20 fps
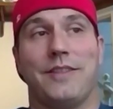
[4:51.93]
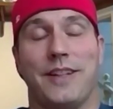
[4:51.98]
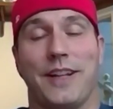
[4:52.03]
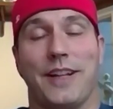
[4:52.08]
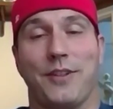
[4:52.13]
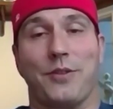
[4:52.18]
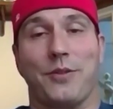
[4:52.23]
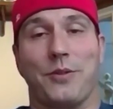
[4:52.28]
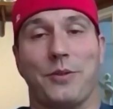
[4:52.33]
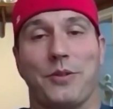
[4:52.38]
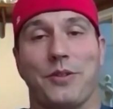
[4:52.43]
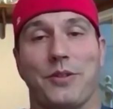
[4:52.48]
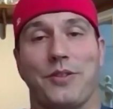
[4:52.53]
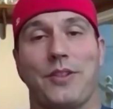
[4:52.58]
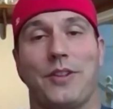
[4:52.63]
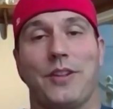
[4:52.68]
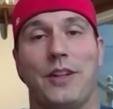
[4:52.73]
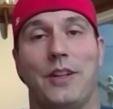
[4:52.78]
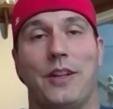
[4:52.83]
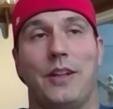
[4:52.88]
get their goals.
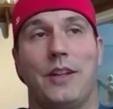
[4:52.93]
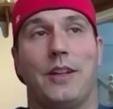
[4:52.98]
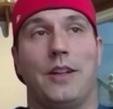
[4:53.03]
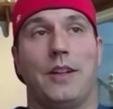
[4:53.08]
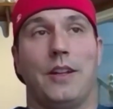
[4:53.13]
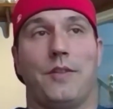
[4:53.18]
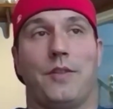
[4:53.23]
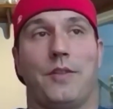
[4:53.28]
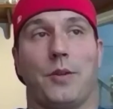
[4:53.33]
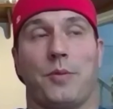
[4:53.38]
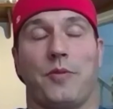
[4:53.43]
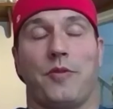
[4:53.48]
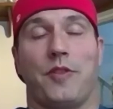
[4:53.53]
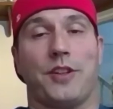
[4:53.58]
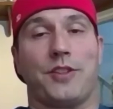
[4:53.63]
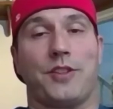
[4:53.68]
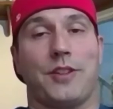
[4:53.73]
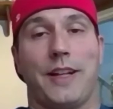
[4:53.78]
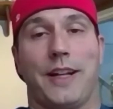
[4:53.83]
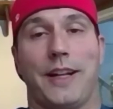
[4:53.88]
If you're a
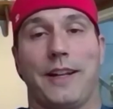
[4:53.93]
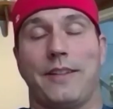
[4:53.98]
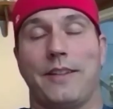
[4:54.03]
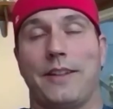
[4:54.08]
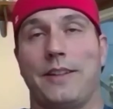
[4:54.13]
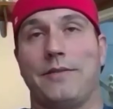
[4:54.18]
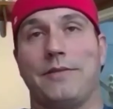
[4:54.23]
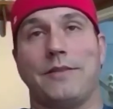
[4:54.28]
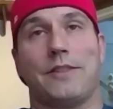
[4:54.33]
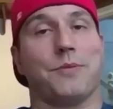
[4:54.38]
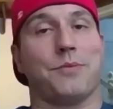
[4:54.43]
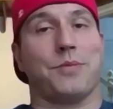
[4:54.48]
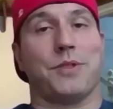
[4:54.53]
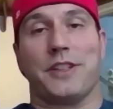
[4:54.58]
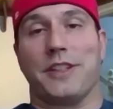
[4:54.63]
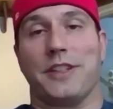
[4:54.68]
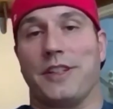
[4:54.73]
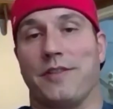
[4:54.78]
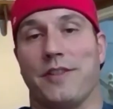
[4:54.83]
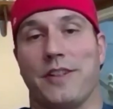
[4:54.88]
professional athlete,
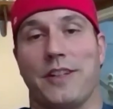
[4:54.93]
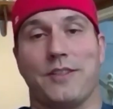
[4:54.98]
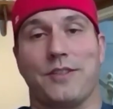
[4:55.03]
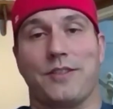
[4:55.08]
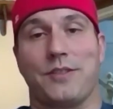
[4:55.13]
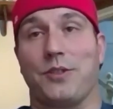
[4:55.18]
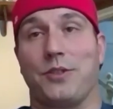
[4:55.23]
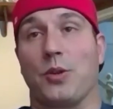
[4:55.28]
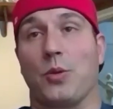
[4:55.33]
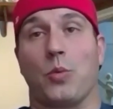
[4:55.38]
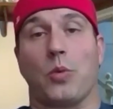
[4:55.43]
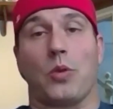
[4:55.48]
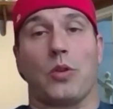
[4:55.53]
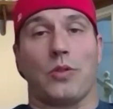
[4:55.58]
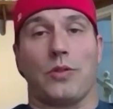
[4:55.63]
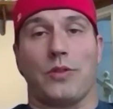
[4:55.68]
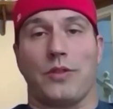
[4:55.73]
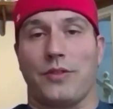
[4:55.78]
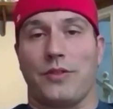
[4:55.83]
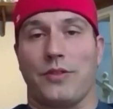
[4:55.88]
completely different answer. Your
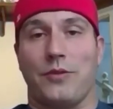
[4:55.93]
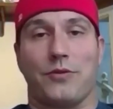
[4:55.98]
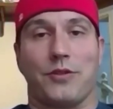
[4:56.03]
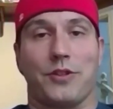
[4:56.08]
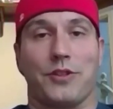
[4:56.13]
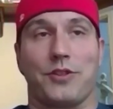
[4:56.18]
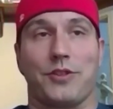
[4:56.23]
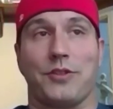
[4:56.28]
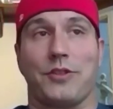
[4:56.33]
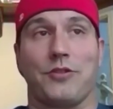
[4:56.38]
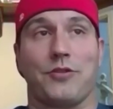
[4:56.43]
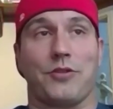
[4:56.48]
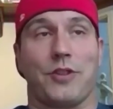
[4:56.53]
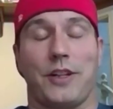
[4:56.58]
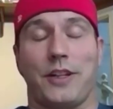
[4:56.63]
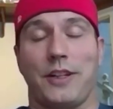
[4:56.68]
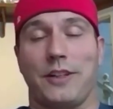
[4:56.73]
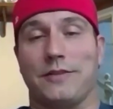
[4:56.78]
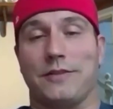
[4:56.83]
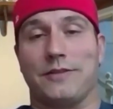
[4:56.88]
world is nutrition and
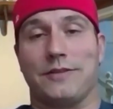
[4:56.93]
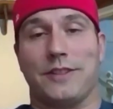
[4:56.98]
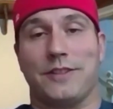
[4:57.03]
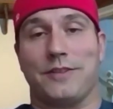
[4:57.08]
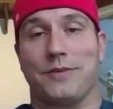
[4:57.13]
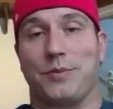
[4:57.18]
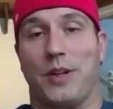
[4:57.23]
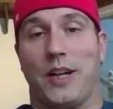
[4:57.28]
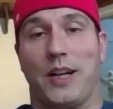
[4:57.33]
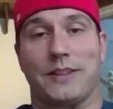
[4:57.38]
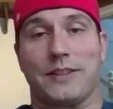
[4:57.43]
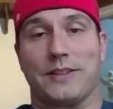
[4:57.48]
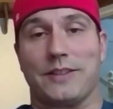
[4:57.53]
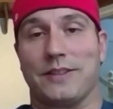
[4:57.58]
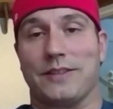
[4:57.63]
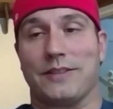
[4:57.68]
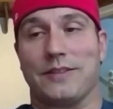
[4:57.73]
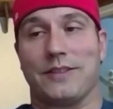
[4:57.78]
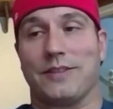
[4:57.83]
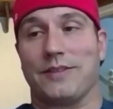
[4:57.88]
training and
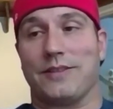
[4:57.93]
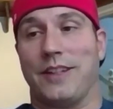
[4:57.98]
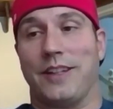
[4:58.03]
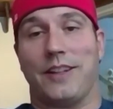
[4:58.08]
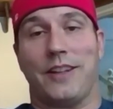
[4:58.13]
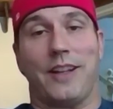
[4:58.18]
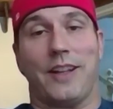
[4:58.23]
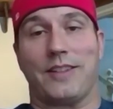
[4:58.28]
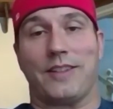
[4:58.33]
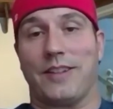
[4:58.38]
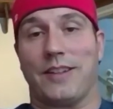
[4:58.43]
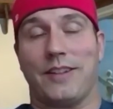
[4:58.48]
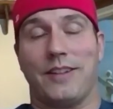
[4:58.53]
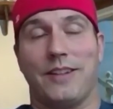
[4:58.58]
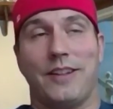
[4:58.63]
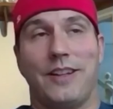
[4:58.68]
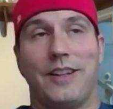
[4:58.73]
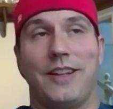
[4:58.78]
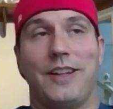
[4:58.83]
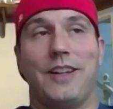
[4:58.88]
practice, and, and that's it.
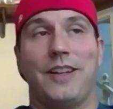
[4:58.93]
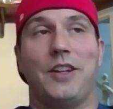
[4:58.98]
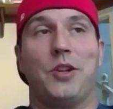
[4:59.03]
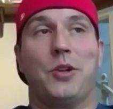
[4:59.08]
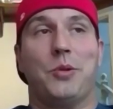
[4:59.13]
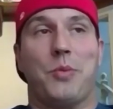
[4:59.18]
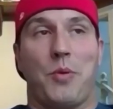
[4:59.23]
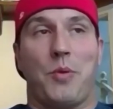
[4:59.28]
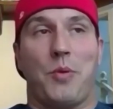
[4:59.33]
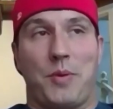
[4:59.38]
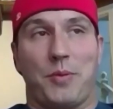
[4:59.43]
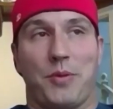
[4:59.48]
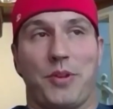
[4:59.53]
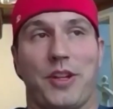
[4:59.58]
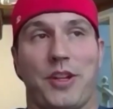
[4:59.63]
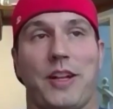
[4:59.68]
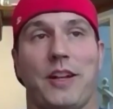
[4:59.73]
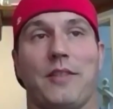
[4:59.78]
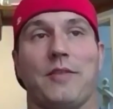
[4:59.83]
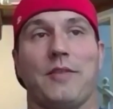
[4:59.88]
But people
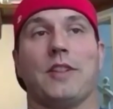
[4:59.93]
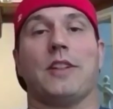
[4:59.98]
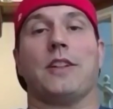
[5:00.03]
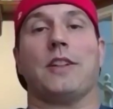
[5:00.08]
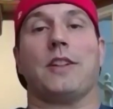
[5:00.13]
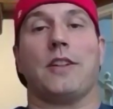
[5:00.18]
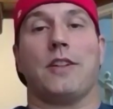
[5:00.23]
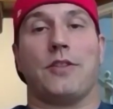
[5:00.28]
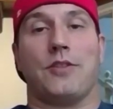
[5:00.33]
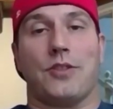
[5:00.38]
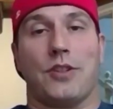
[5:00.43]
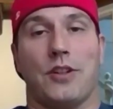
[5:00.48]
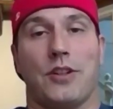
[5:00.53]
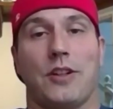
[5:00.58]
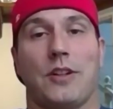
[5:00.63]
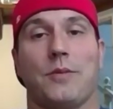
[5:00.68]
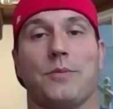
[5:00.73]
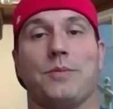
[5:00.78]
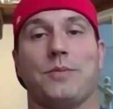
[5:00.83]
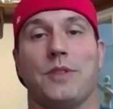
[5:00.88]
that have like a
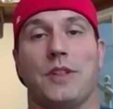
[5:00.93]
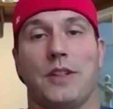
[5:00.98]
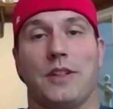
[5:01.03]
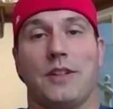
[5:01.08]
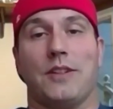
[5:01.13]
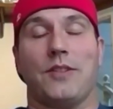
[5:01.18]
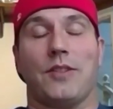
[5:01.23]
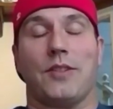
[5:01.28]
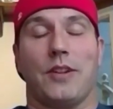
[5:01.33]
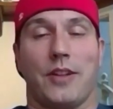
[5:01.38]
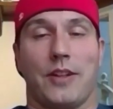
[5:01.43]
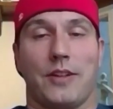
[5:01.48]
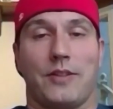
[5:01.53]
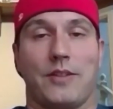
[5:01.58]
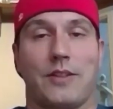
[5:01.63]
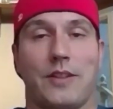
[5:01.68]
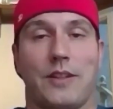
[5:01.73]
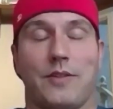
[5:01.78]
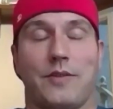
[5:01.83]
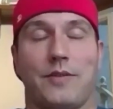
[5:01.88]
job, kids, all that
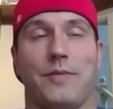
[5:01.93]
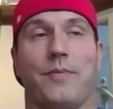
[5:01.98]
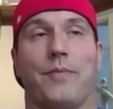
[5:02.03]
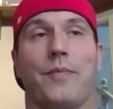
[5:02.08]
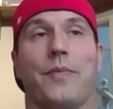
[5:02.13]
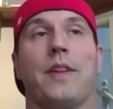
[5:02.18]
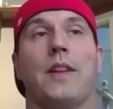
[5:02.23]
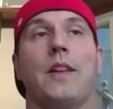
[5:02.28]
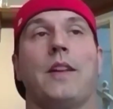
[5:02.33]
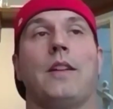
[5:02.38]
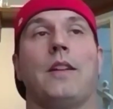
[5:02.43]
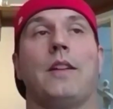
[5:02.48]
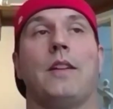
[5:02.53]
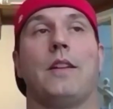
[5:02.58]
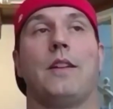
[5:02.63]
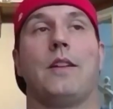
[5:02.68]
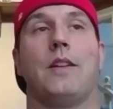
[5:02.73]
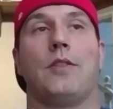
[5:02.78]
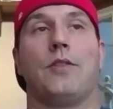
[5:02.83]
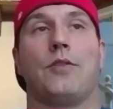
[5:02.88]
stuff,
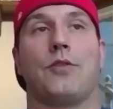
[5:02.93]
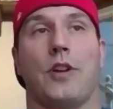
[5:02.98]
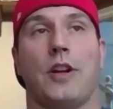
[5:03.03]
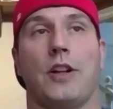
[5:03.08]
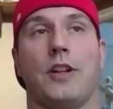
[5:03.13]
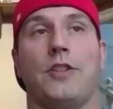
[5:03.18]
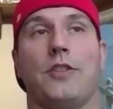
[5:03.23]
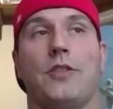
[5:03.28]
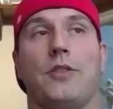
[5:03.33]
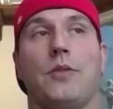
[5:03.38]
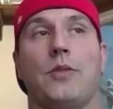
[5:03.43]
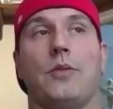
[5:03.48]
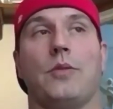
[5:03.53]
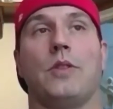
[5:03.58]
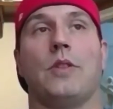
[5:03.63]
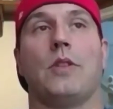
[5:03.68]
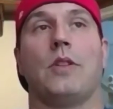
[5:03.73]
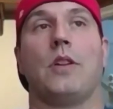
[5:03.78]
trying to do